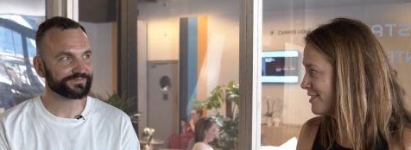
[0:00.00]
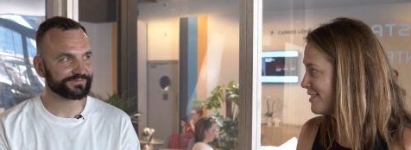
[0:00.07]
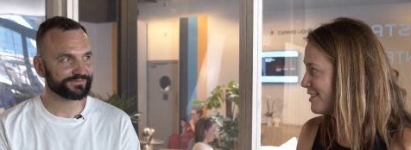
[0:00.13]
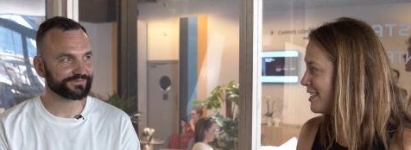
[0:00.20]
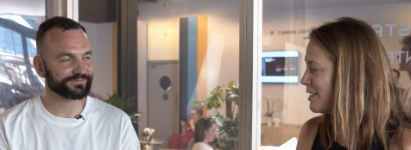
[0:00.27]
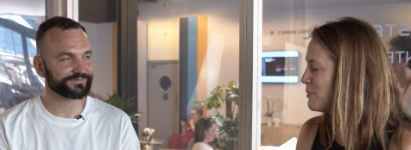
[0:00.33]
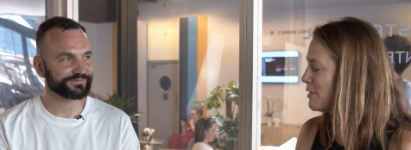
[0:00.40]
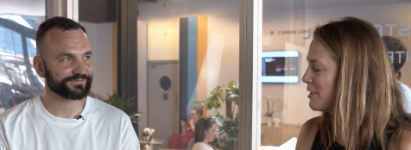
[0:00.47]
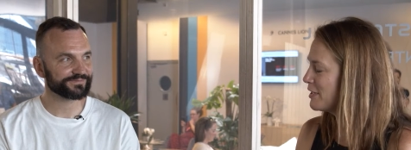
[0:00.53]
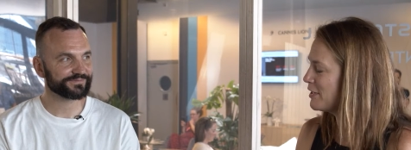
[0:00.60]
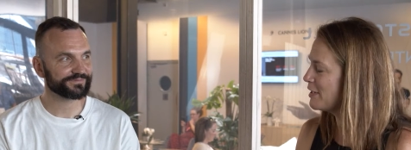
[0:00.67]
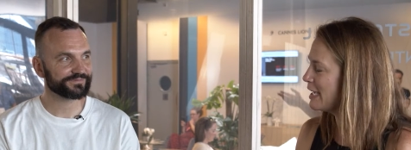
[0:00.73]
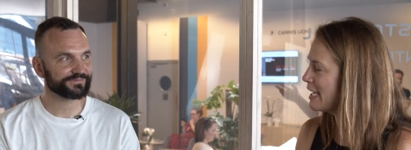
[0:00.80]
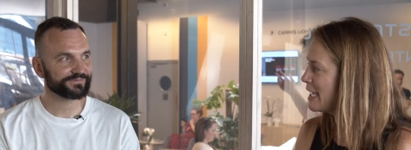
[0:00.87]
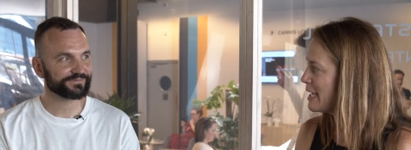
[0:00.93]
Speaker 1: mm -hmm. in one of your
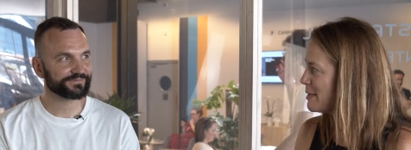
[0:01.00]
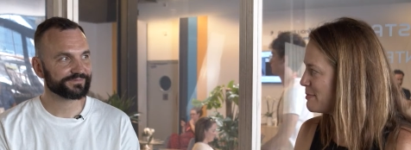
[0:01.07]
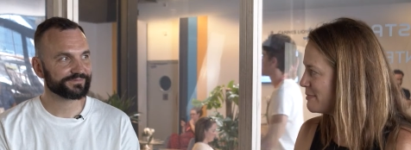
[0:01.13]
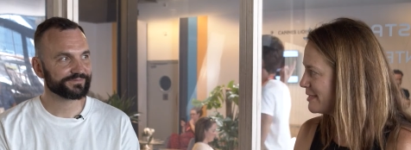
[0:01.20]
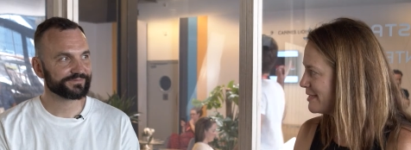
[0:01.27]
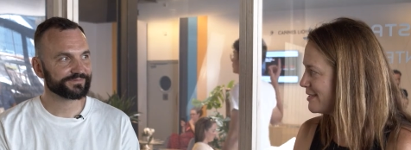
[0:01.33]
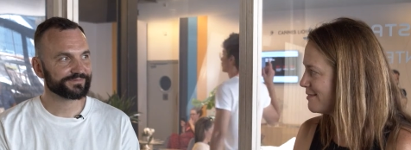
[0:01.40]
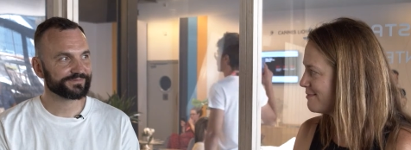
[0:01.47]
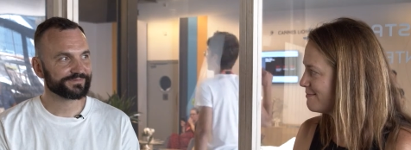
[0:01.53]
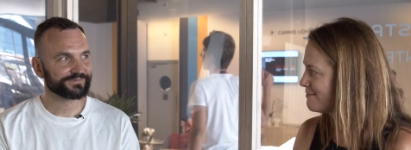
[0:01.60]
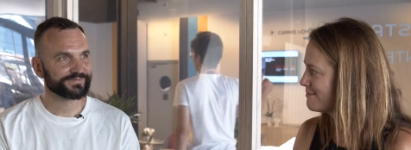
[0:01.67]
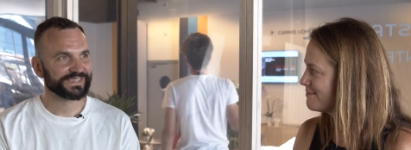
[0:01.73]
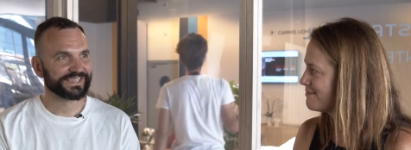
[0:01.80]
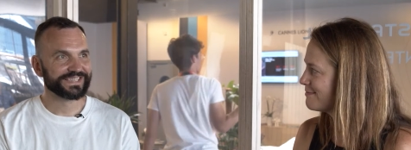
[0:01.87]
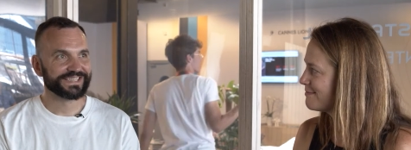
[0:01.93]
games,
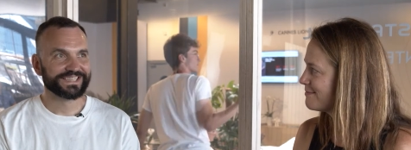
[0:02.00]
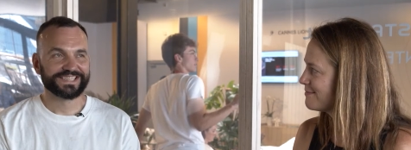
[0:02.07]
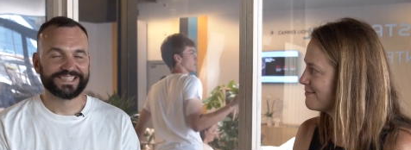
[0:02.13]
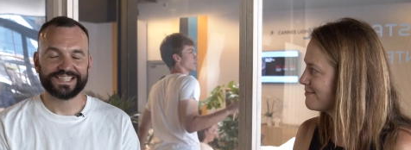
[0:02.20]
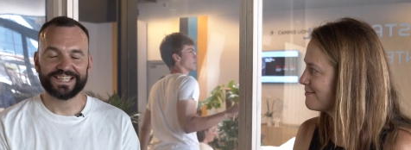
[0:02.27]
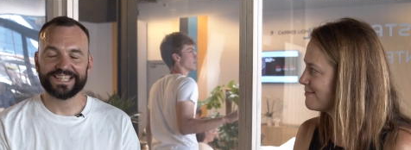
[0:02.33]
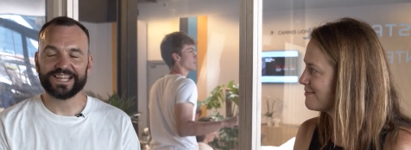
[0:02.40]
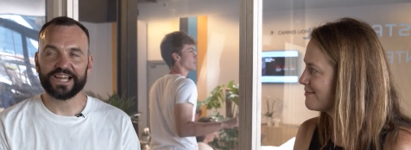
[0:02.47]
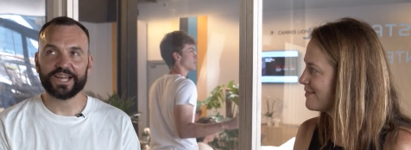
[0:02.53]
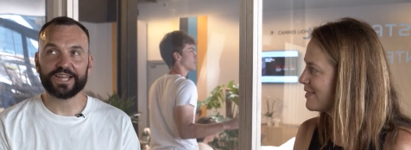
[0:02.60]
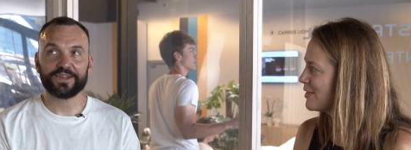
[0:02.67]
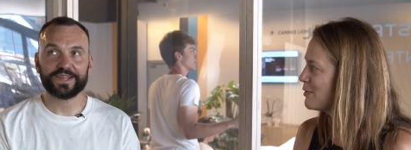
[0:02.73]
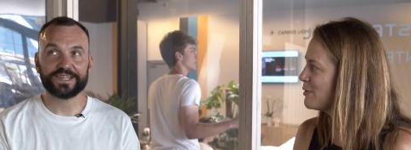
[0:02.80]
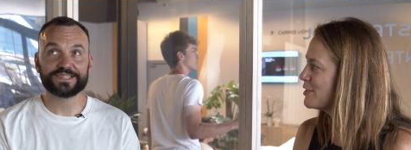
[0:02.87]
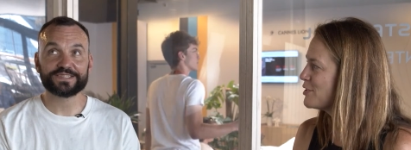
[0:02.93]
Speaker 2: yeah, I,
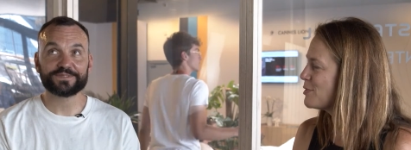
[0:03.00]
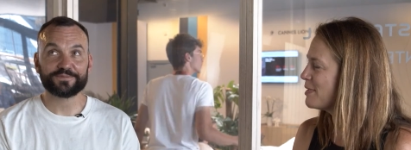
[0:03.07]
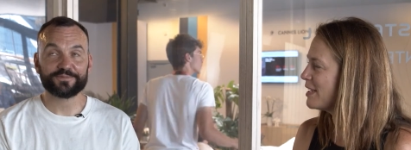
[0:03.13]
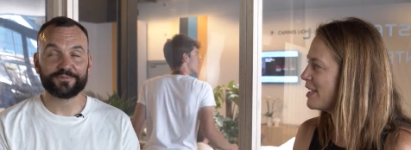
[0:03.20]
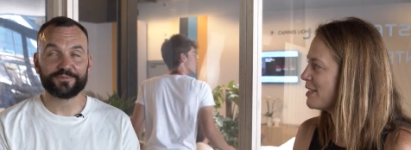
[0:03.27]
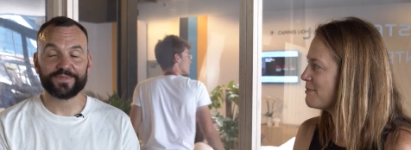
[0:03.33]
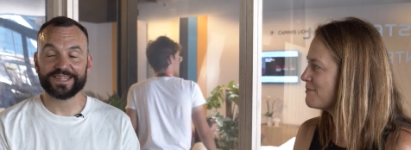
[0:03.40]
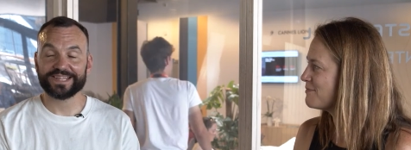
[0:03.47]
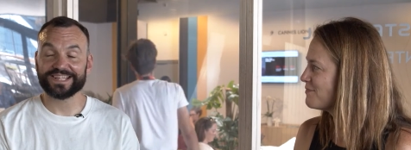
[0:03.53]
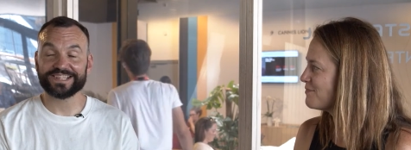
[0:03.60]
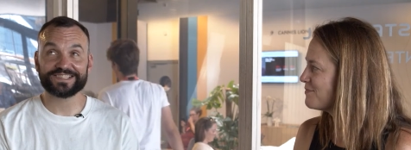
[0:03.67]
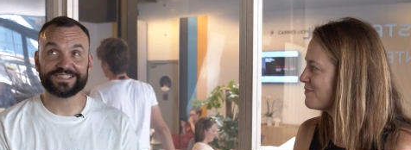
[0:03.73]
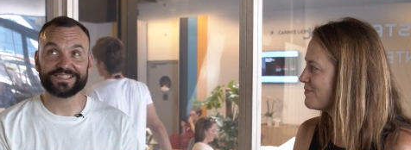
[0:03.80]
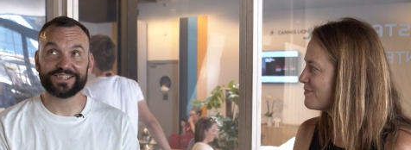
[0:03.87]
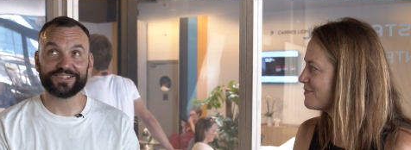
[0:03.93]
who would you be? That's
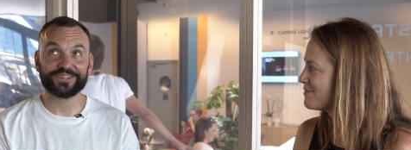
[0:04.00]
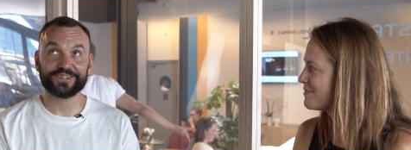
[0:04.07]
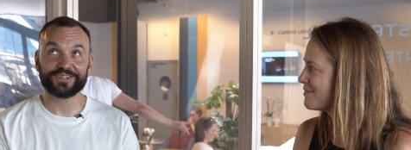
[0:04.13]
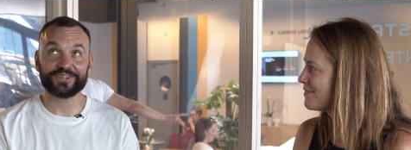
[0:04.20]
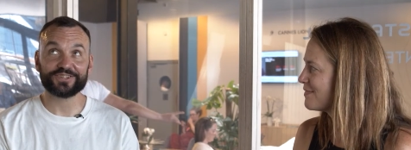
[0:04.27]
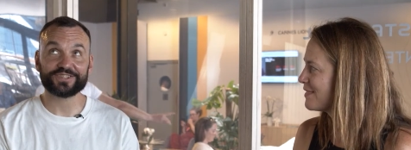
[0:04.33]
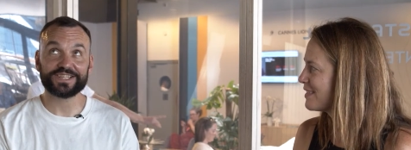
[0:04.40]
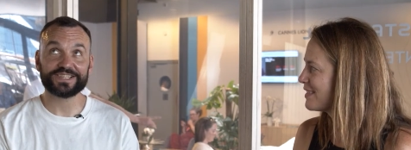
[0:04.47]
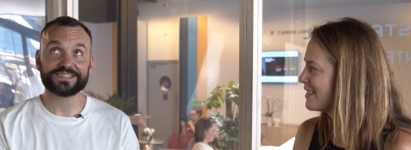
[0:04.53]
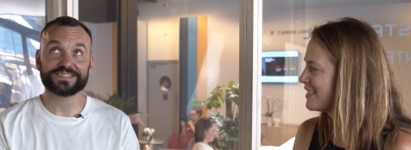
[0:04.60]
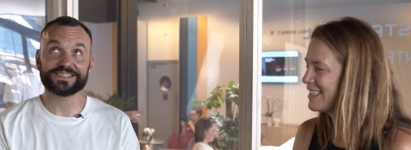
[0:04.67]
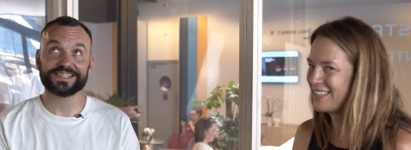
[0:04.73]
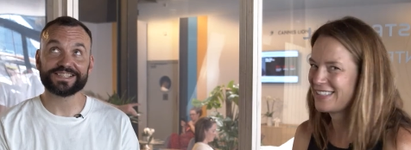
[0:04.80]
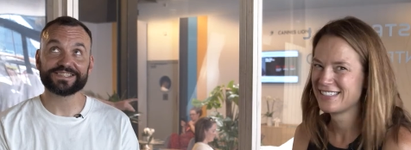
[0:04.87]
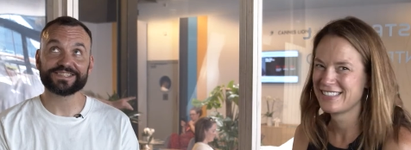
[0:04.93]
oh gosh, that's
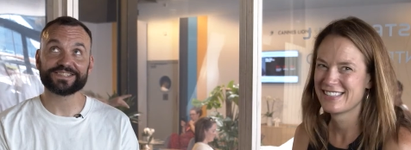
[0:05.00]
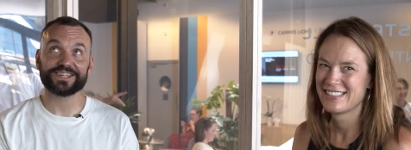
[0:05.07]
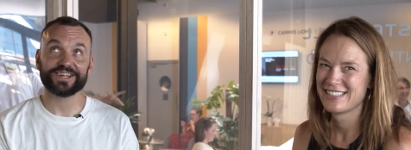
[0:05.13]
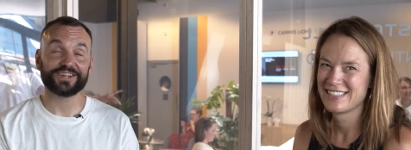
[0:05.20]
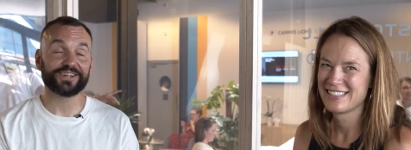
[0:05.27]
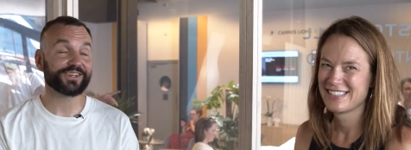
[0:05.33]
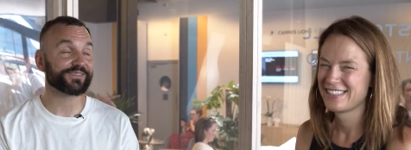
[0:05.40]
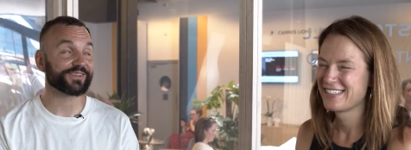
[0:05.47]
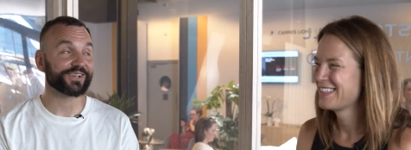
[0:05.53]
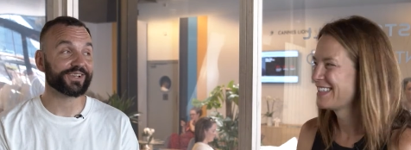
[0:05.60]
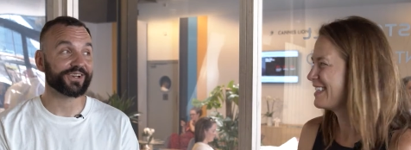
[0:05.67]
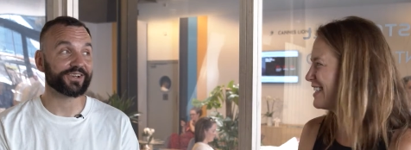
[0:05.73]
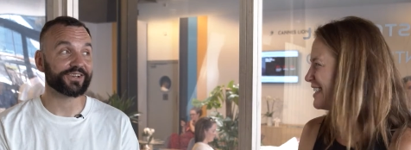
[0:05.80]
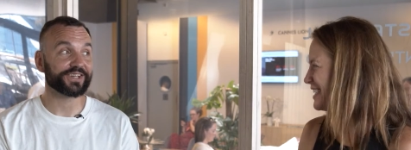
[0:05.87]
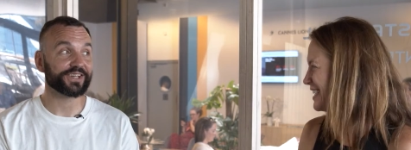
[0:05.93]
that's a, I don't even know.
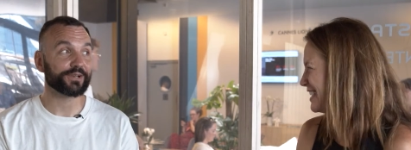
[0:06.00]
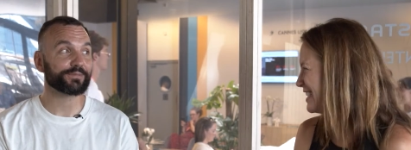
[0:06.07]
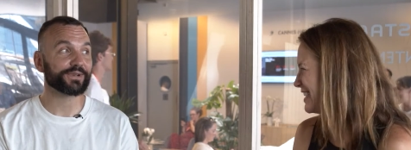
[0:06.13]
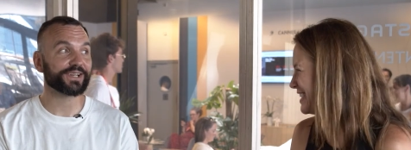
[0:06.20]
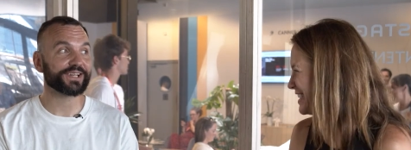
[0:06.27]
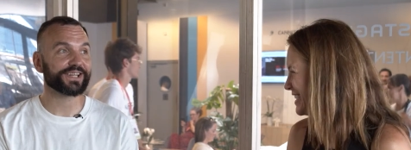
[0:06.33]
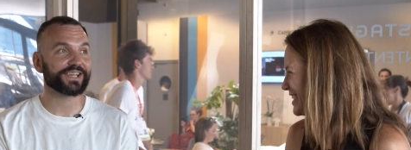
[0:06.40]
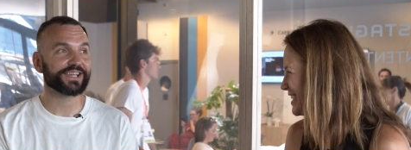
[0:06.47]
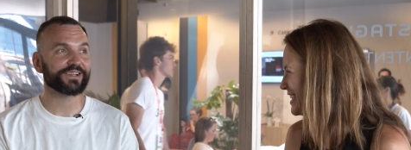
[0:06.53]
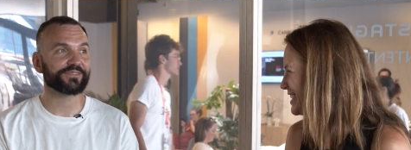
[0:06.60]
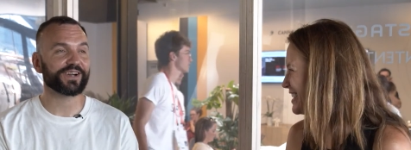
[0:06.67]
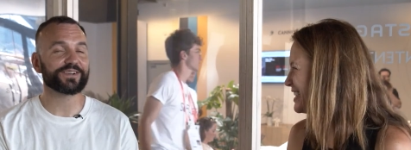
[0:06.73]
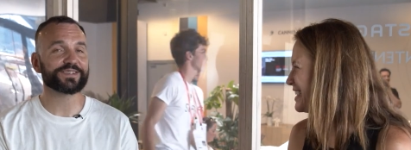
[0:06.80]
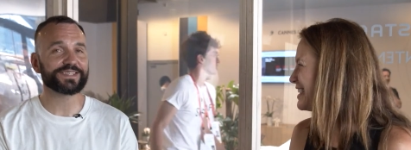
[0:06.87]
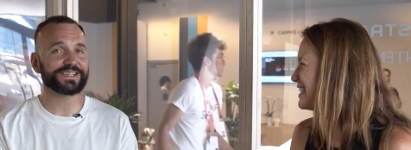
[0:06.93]
You know, but the um, I
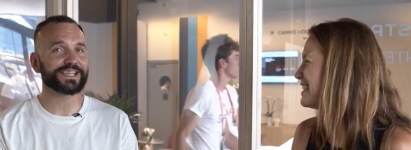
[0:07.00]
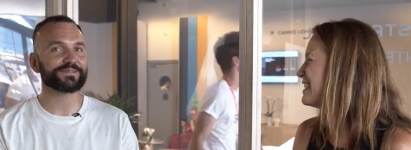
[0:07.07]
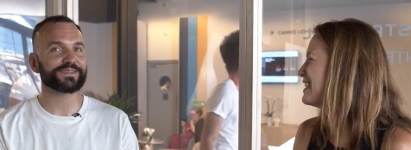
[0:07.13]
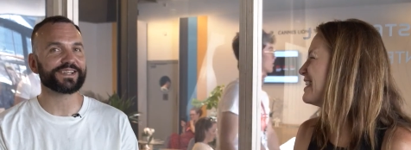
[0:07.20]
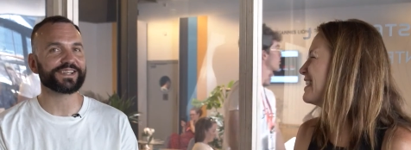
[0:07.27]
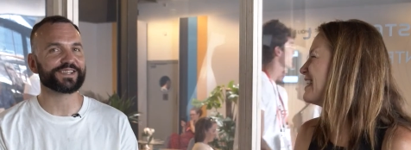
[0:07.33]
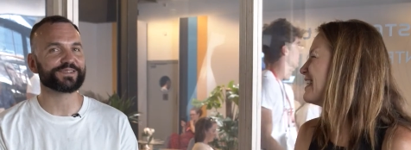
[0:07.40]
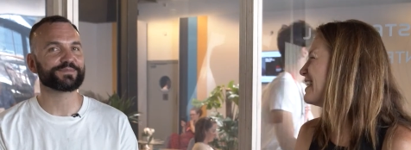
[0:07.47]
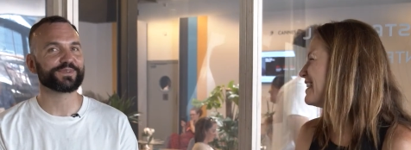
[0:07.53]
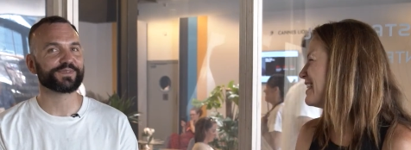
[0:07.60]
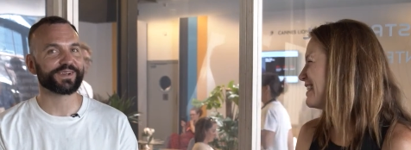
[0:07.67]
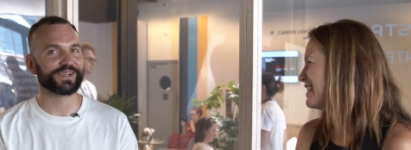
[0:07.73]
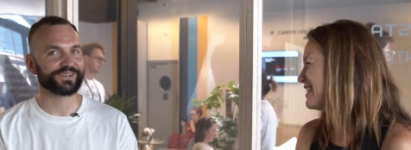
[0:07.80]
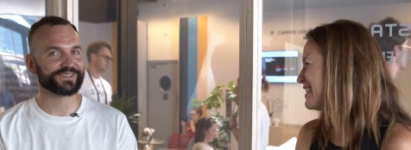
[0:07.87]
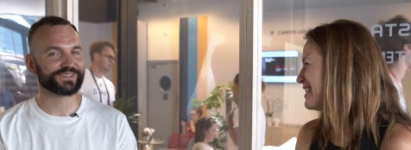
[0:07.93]
was thinking about this when
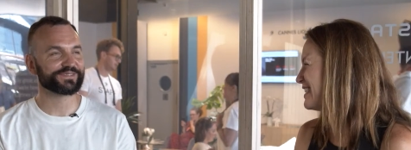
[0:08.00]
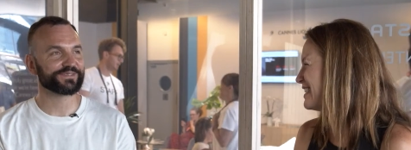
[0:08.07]
I was